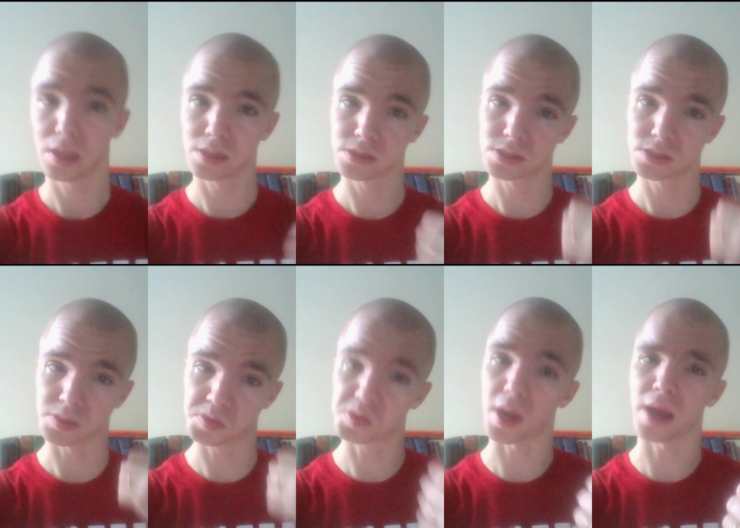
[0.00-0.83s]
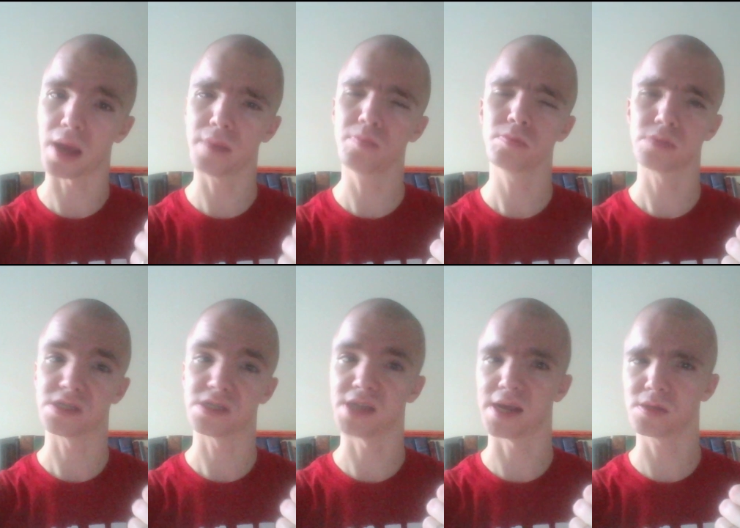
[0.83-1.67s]
subscribe to
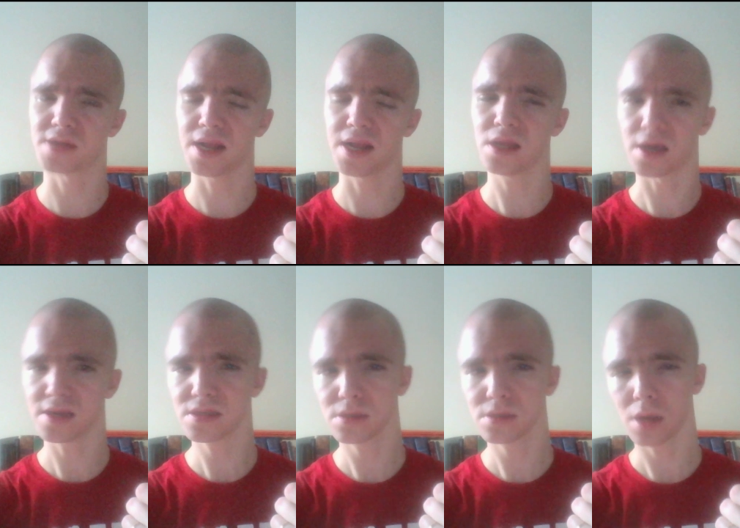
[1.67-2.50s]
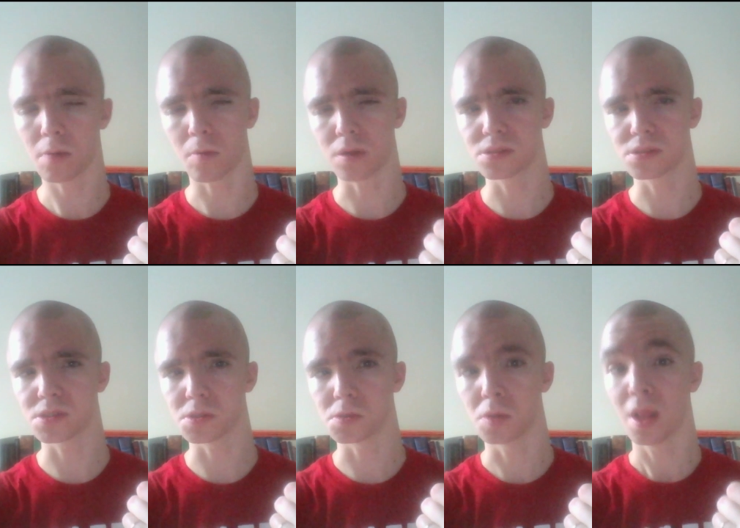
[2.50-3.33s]
channels I like, I wanted
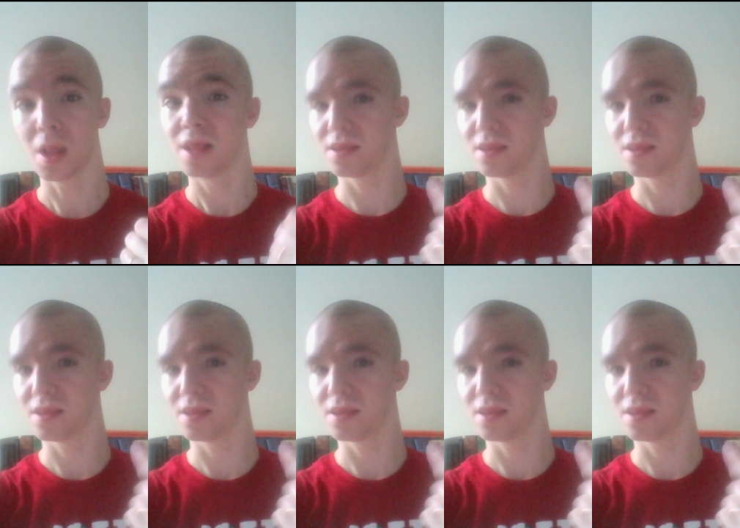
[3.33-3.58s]
to leave